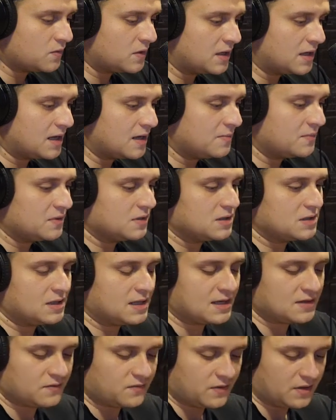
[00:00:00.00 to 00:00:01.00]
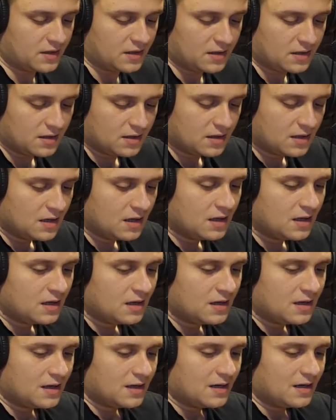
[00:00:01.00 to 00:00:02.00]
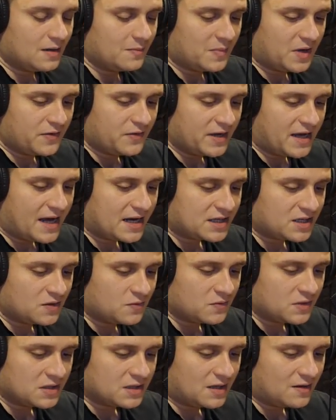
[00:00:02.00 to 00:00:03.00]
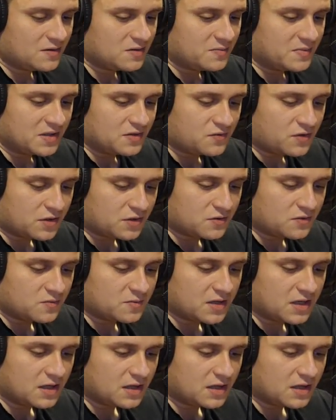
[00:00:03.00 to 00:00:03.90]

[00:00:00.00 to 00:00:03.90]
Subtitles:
when it happened this last fight. And my reaction was, I was a bit drunk too, but